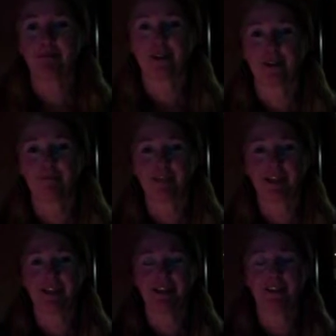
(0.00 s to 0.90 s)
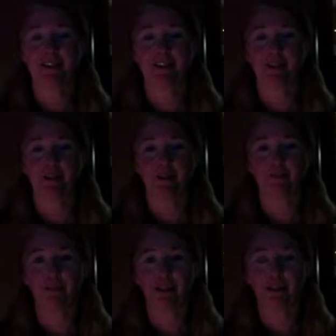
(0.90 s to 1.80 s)
I'm really
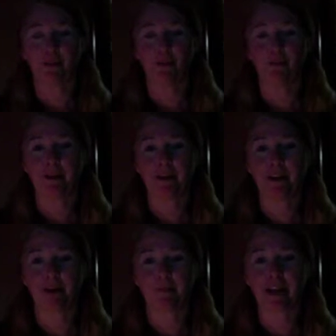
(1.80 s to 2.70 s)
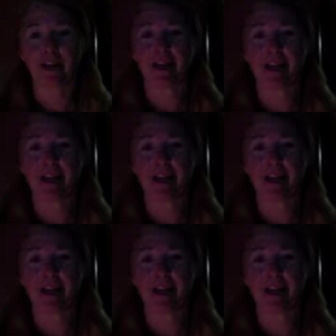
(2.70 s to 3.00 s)
open, and I'm kind of like,